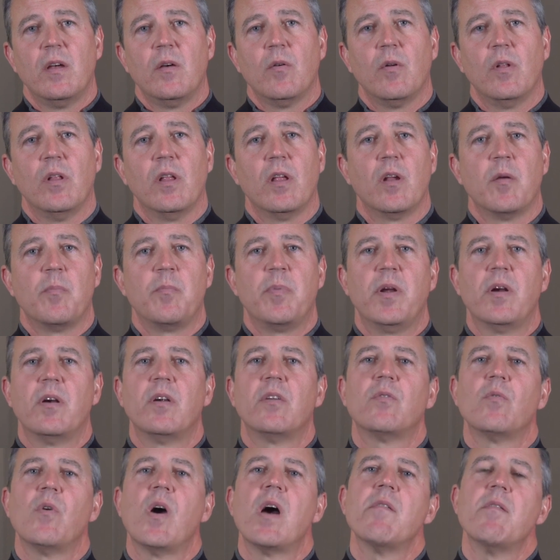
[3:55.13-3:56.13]
Well, it
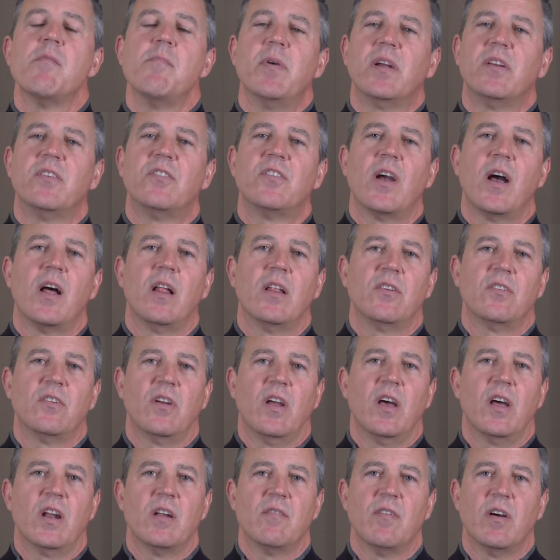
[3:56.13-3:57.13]
appears we have a big challenge
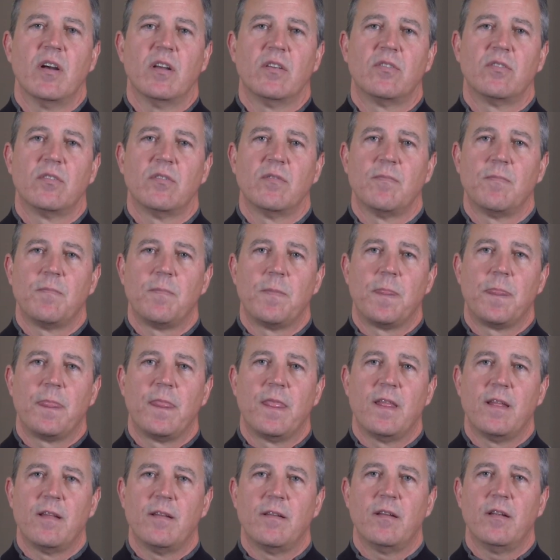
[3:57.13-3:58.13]
ahead of us.
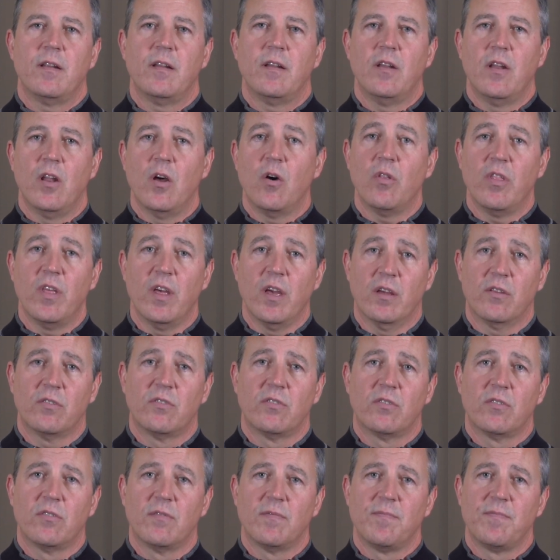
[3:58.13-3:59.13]
Know
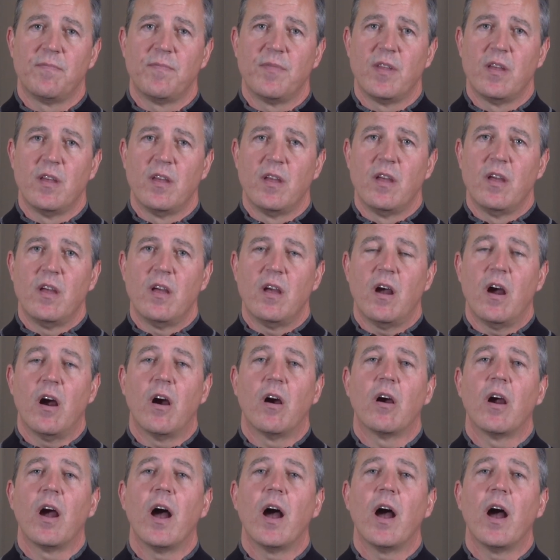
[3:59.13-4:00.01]
this, our